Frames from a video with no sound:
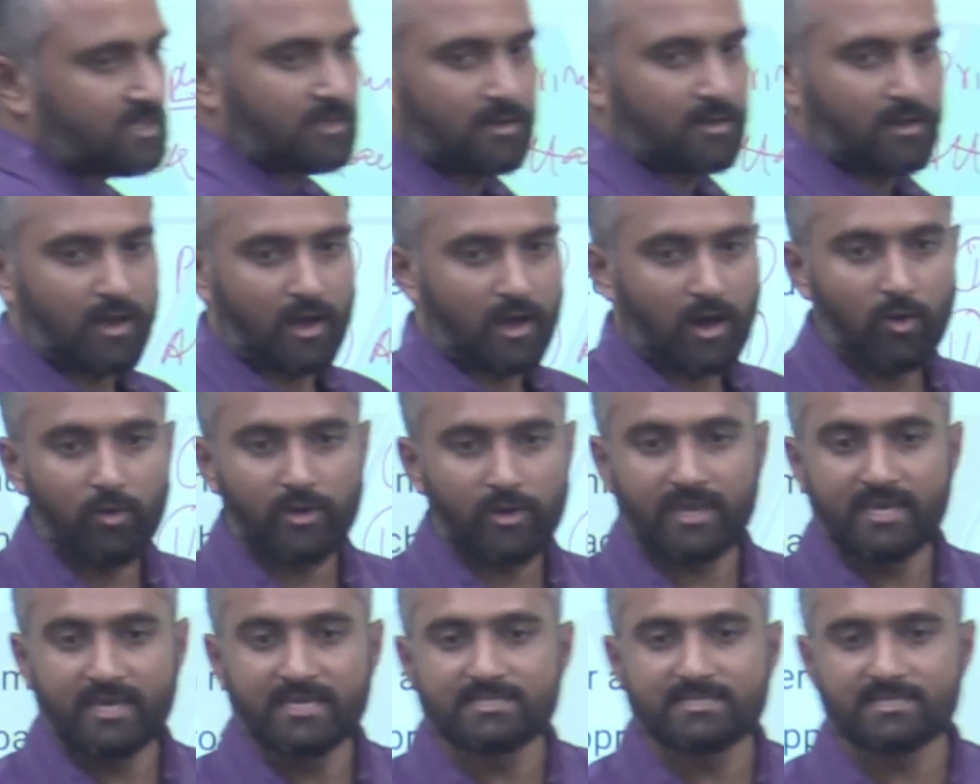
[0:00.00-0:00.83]
how
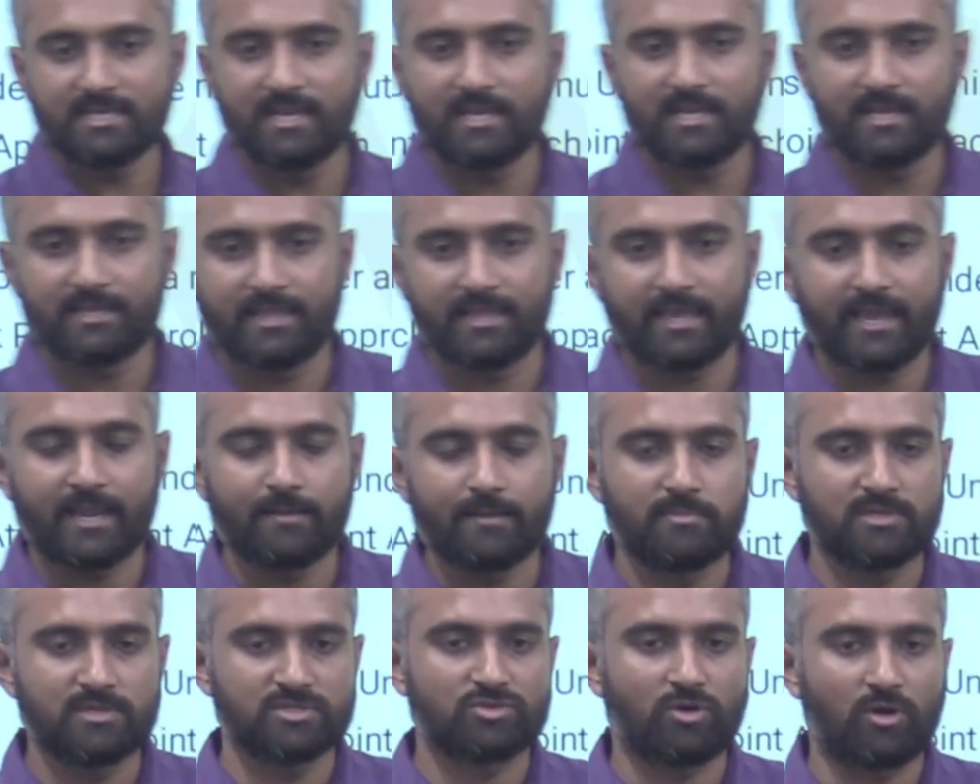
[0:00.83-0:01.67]
easily they can
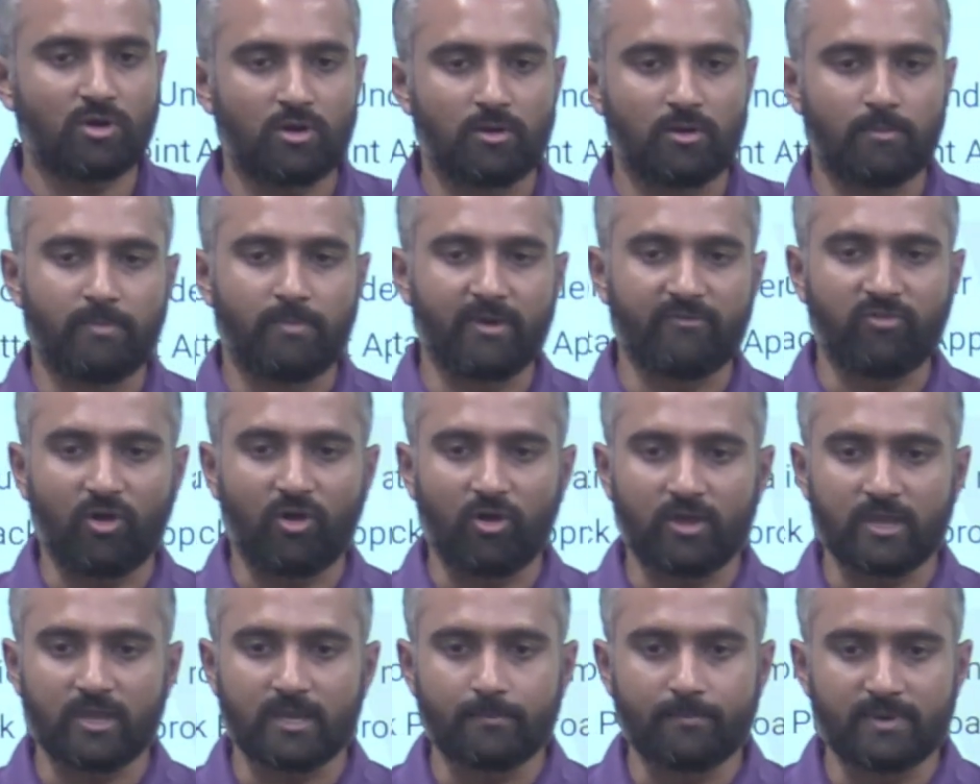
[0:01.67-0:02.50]
be solved by
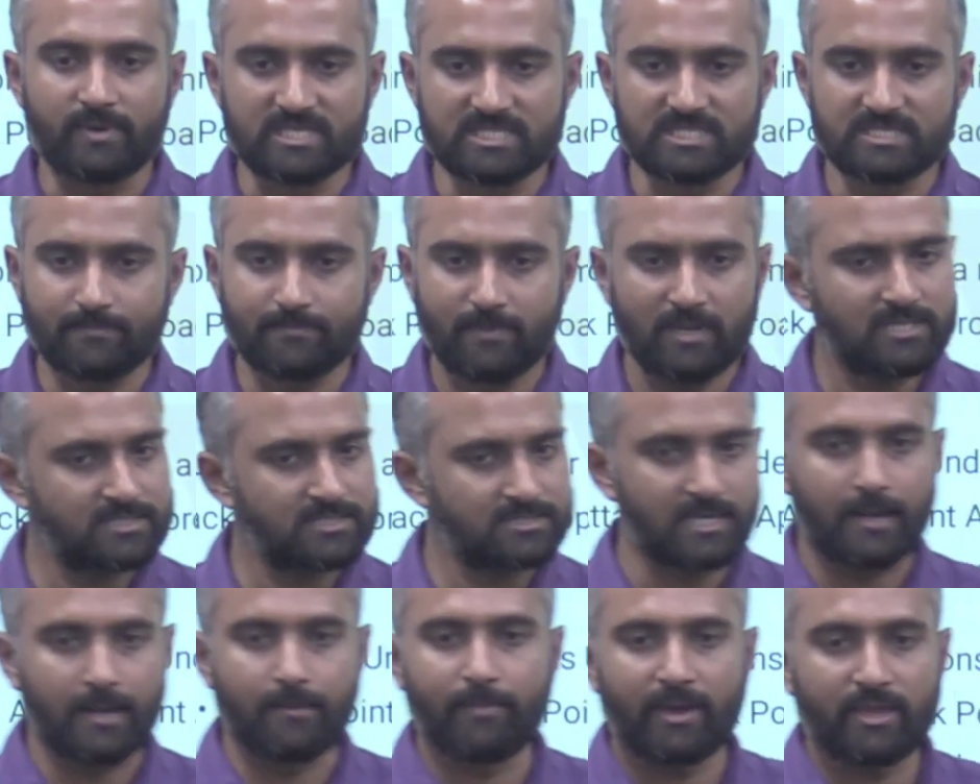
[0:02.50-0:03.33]
following principles
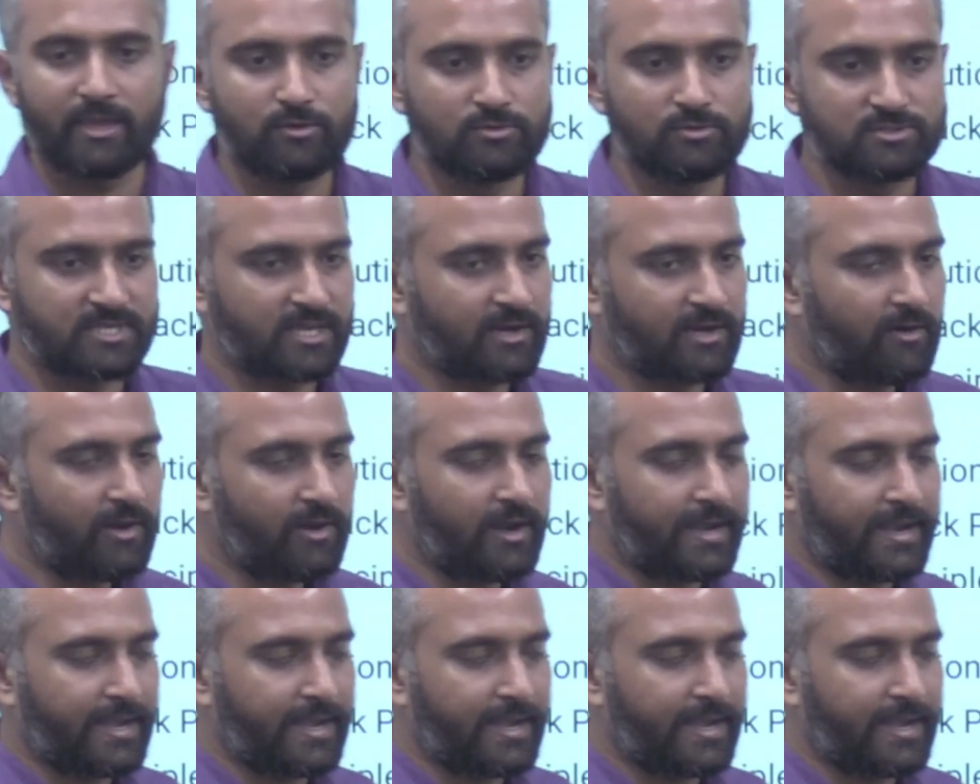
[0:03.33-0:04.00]
and by using our attack